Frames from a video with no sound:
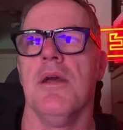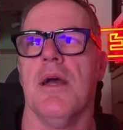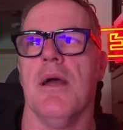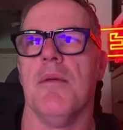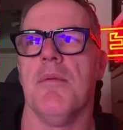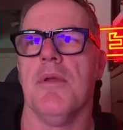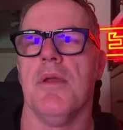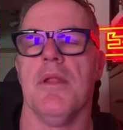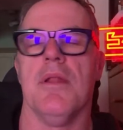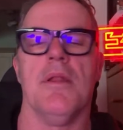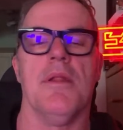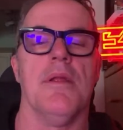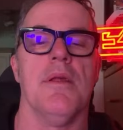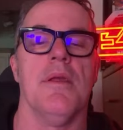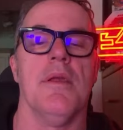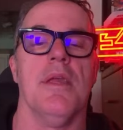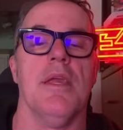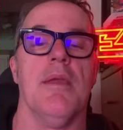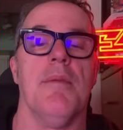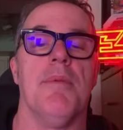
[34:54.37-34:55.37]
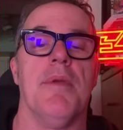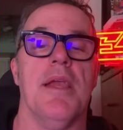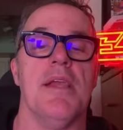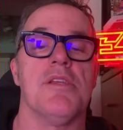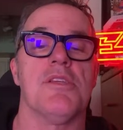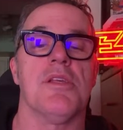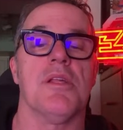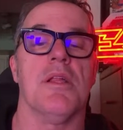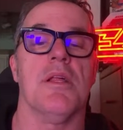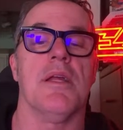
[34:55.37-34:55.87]
I mean, He
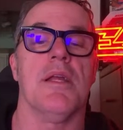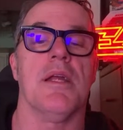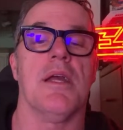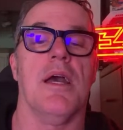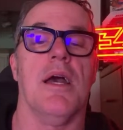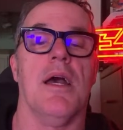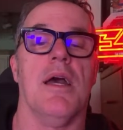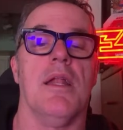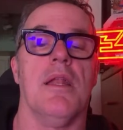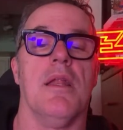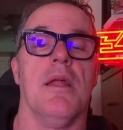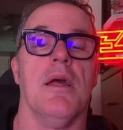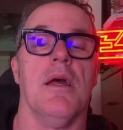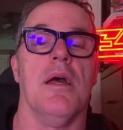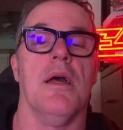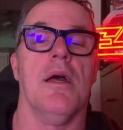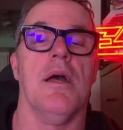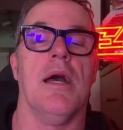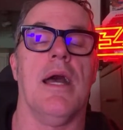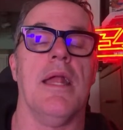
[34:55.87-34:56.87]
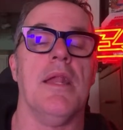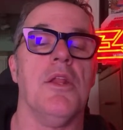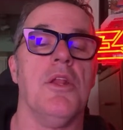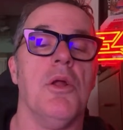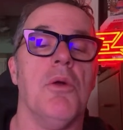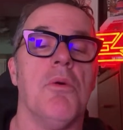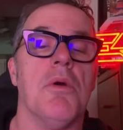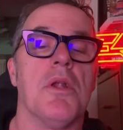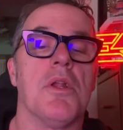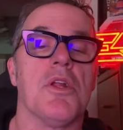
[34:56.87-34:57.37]
basically got, I don't
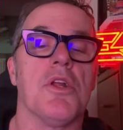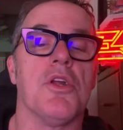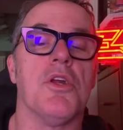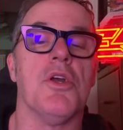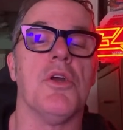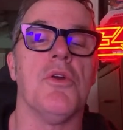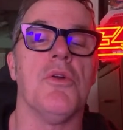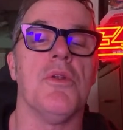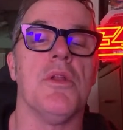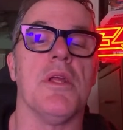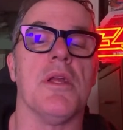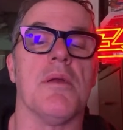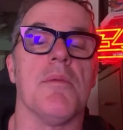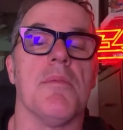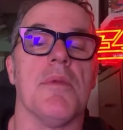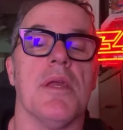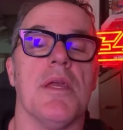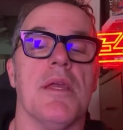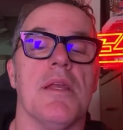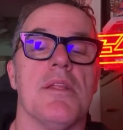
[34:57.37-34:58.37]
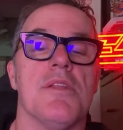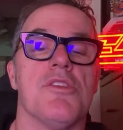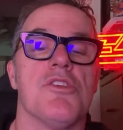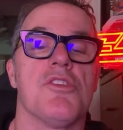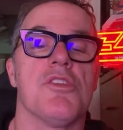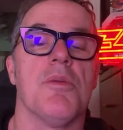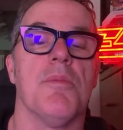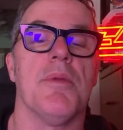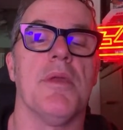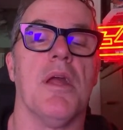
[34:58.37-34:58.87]
know what gooning means,
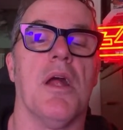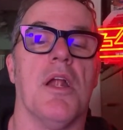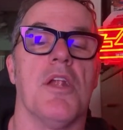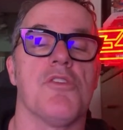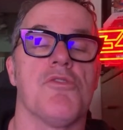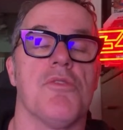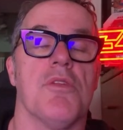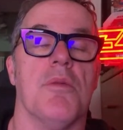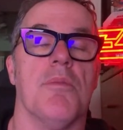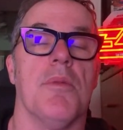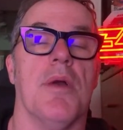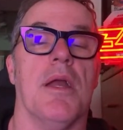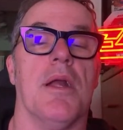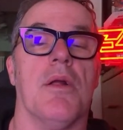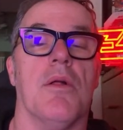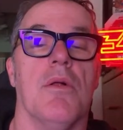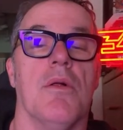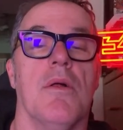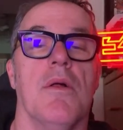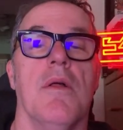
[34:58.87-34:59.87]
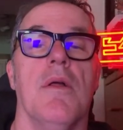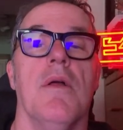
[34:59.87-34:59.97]
to be honest with you, Michael.